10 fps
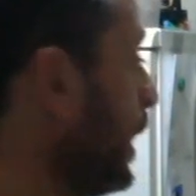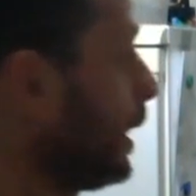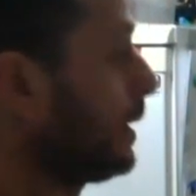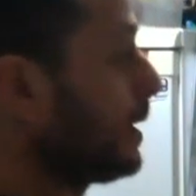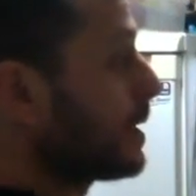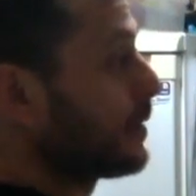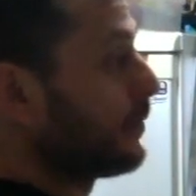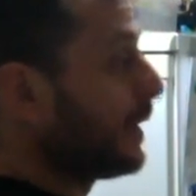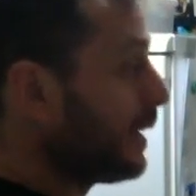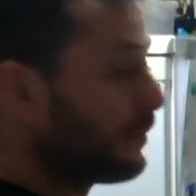This is
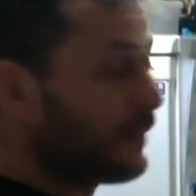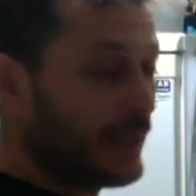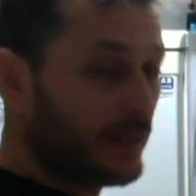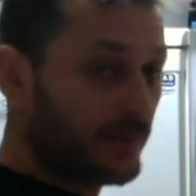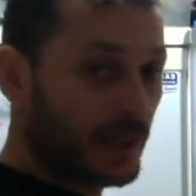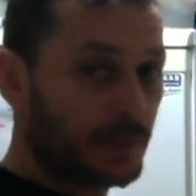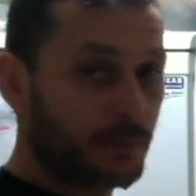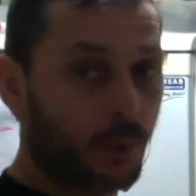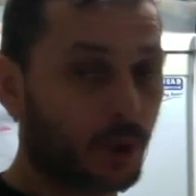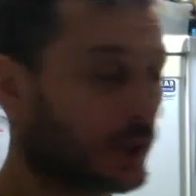very
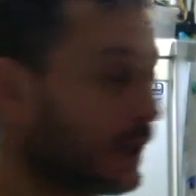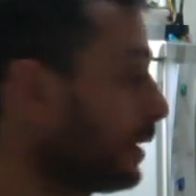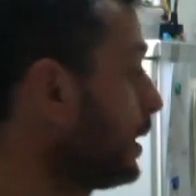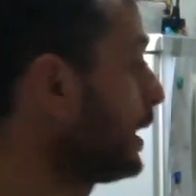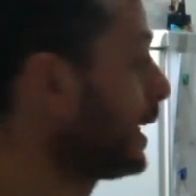important.